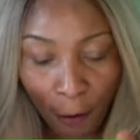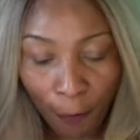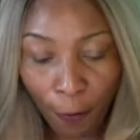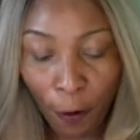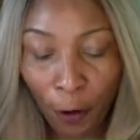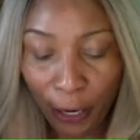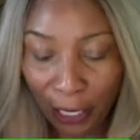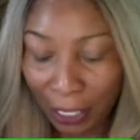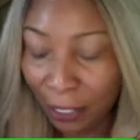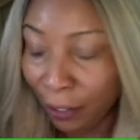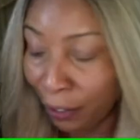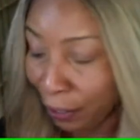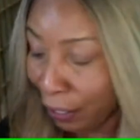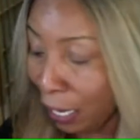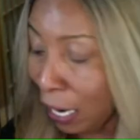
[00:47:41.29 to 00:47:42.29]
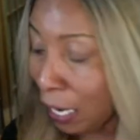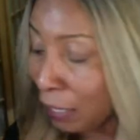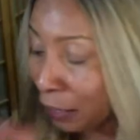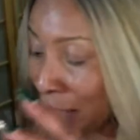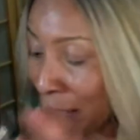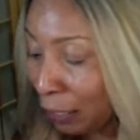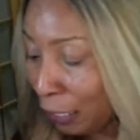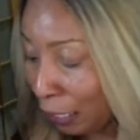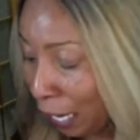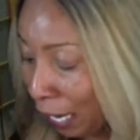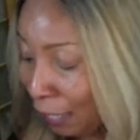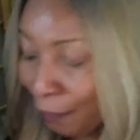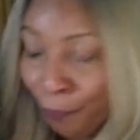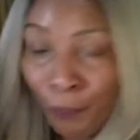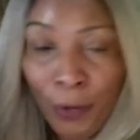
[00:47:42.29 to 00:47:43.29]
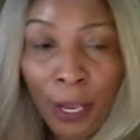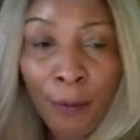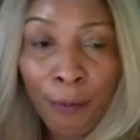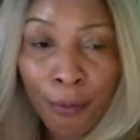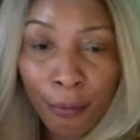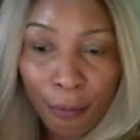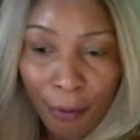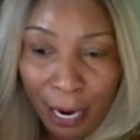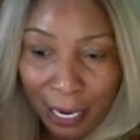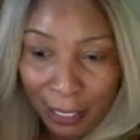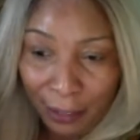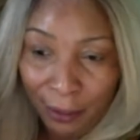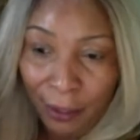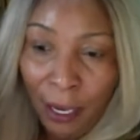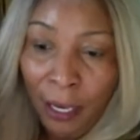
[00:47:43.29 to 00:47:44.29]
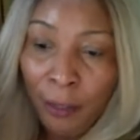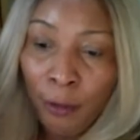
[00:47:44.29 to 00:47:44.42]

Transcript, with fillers: for inner ties. Lighten and and brighten.